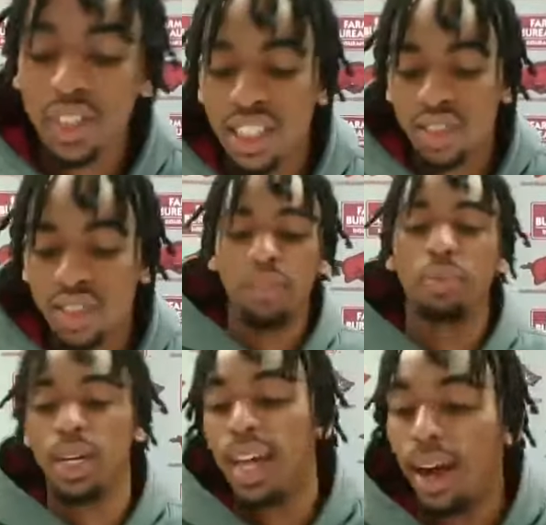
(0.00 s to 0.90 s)
Since we've
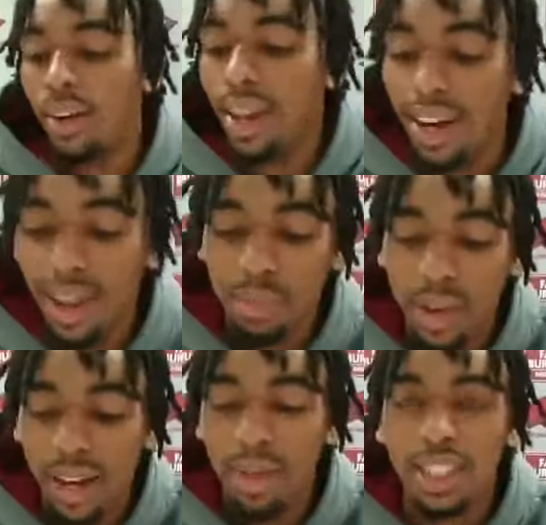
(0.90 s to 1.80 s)
been down here,
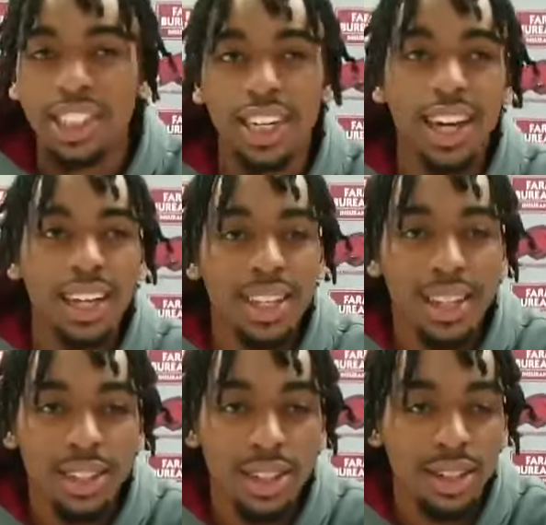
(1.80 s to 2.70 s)
man, we just connected
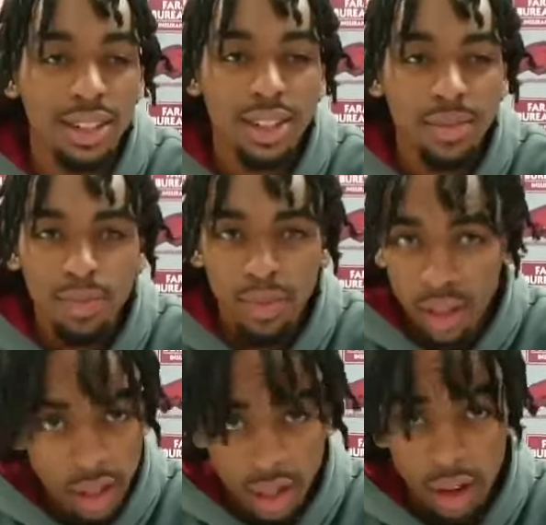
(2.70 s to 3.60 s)
as,
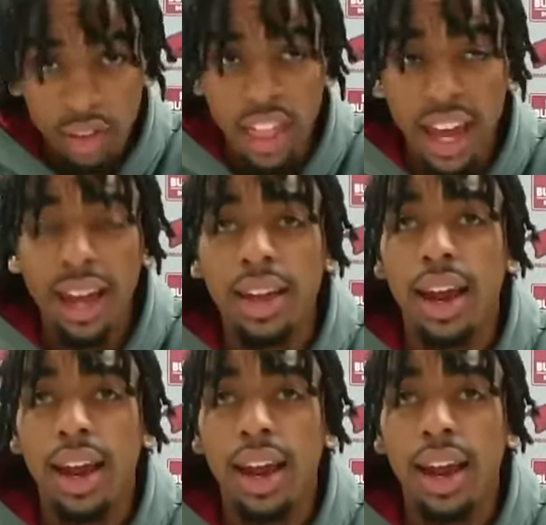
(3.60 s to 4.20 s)
you know, that.